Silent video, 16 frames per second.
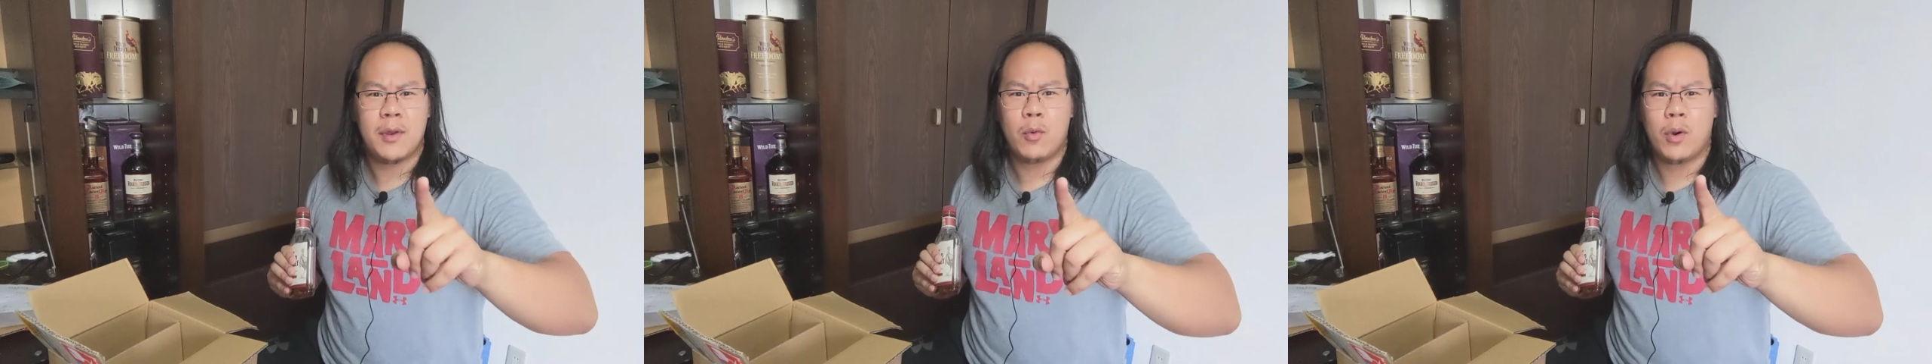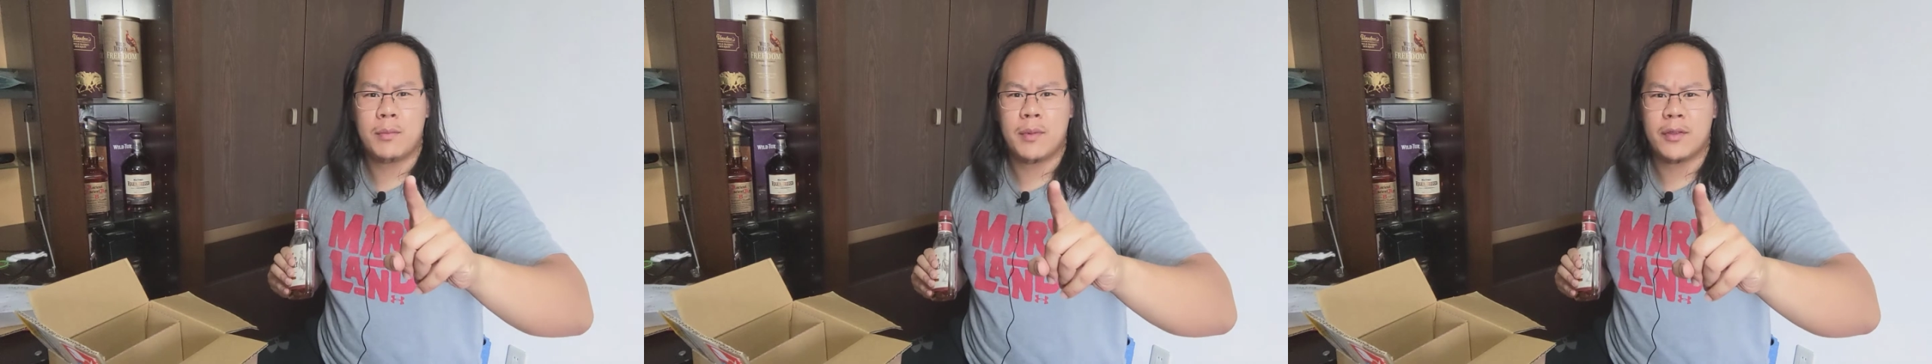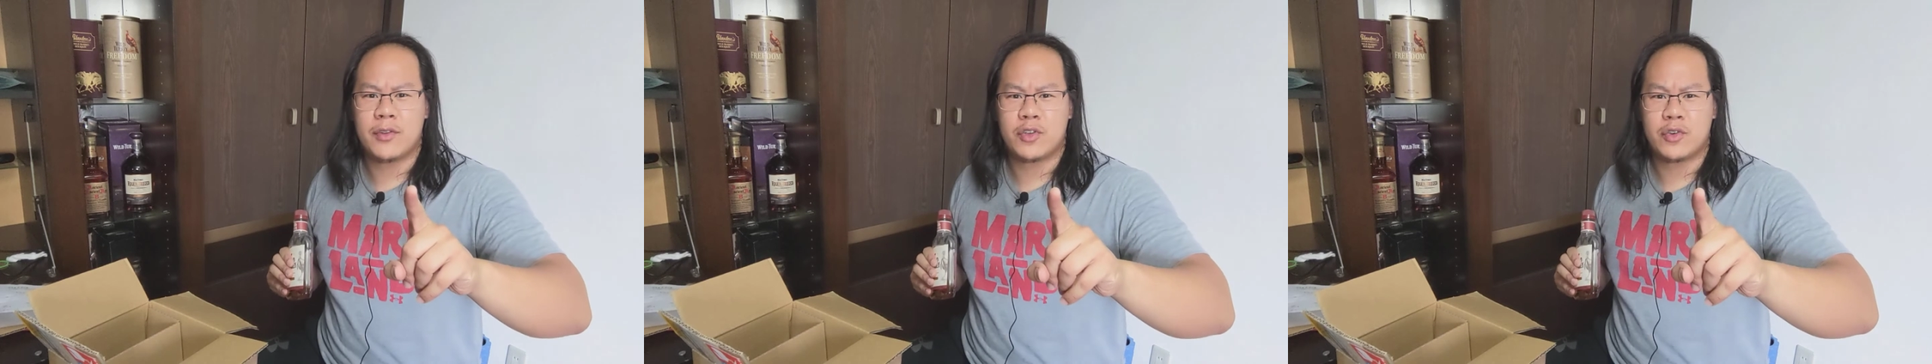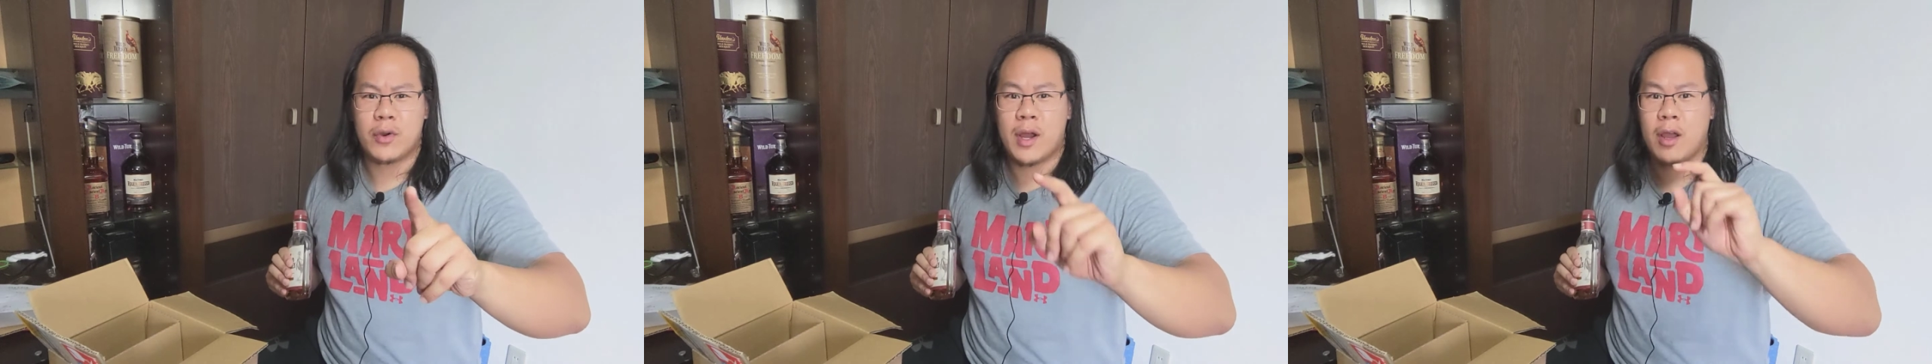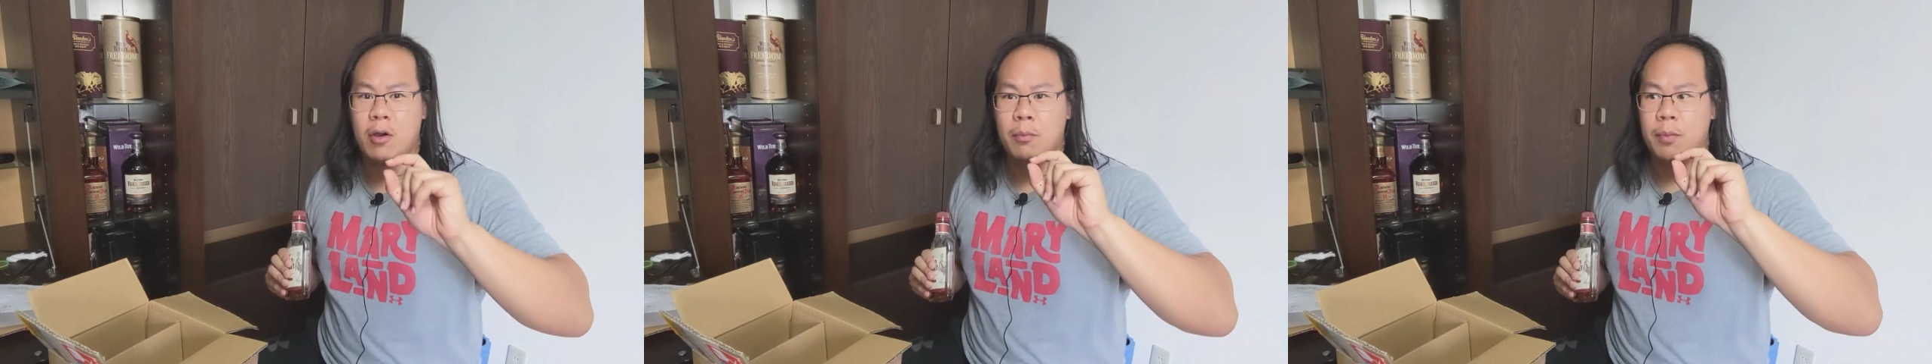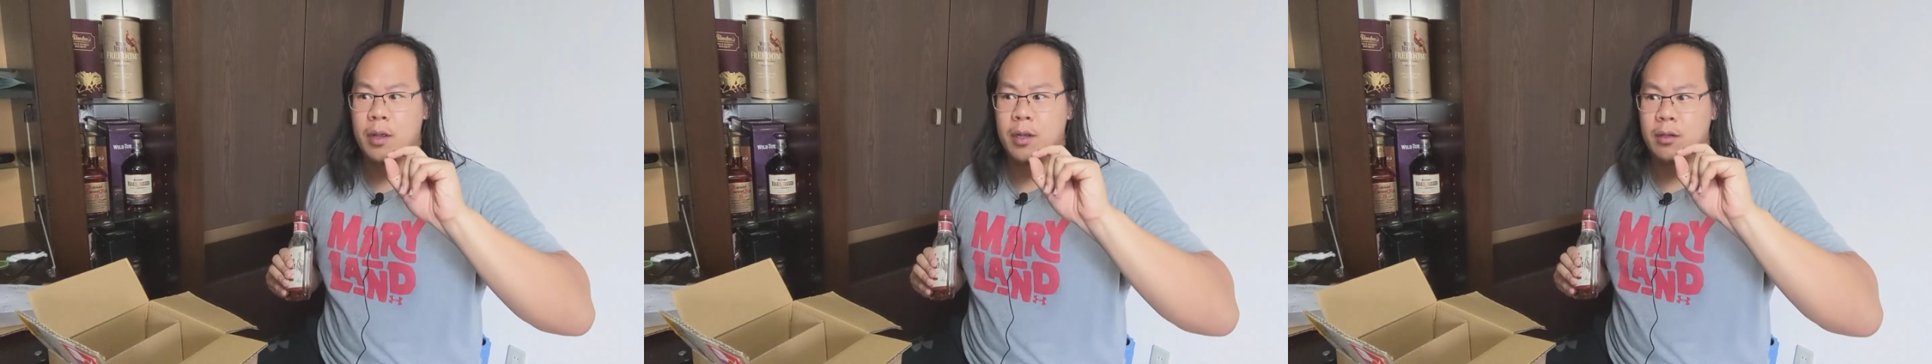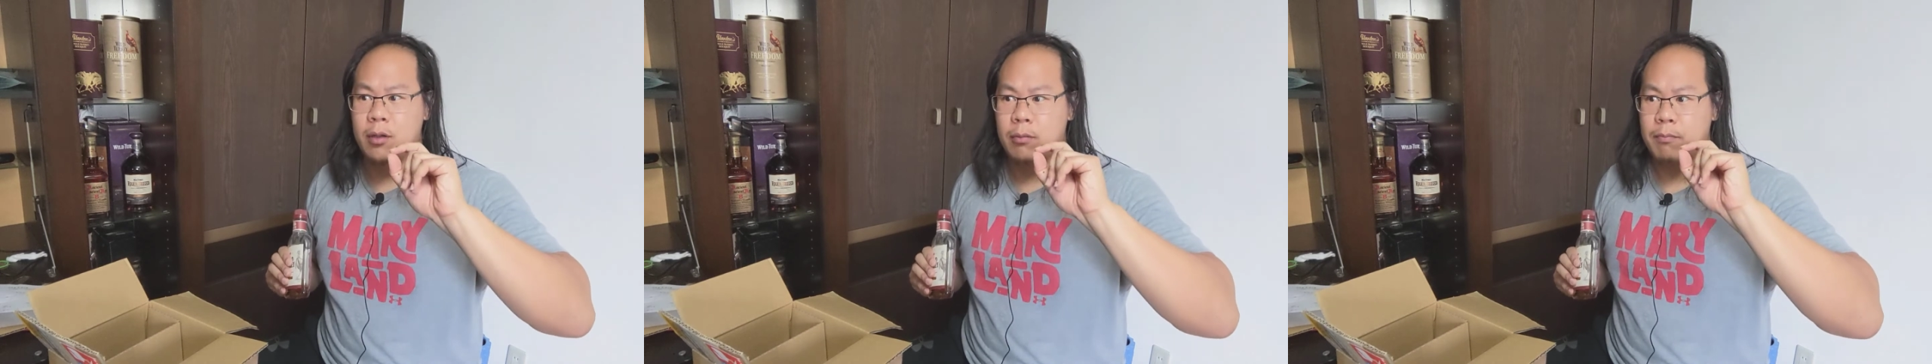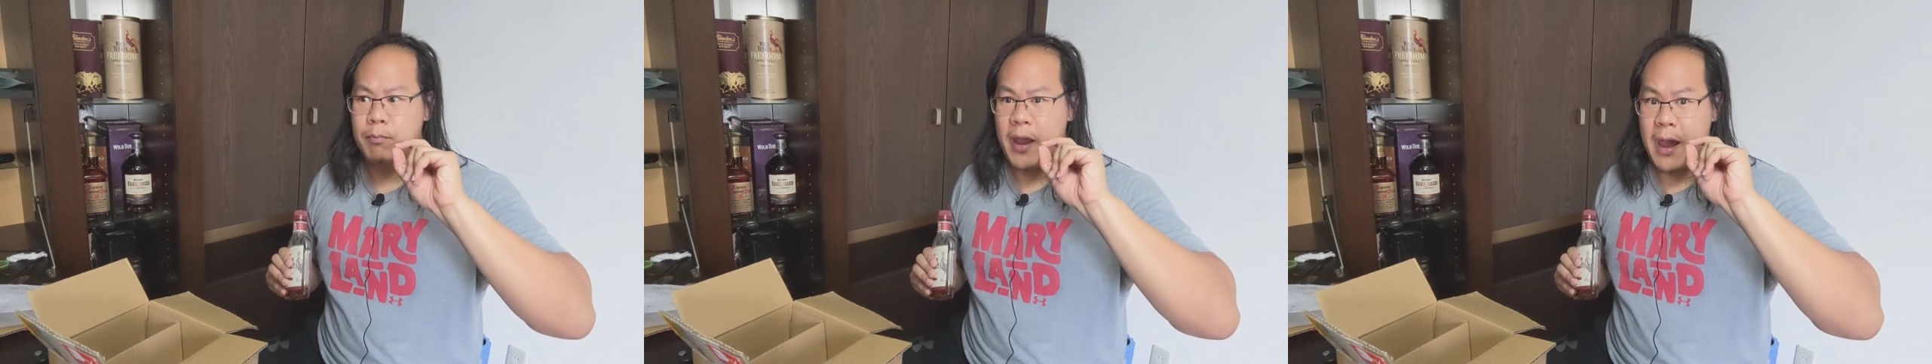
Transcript: my one-month trial, but no,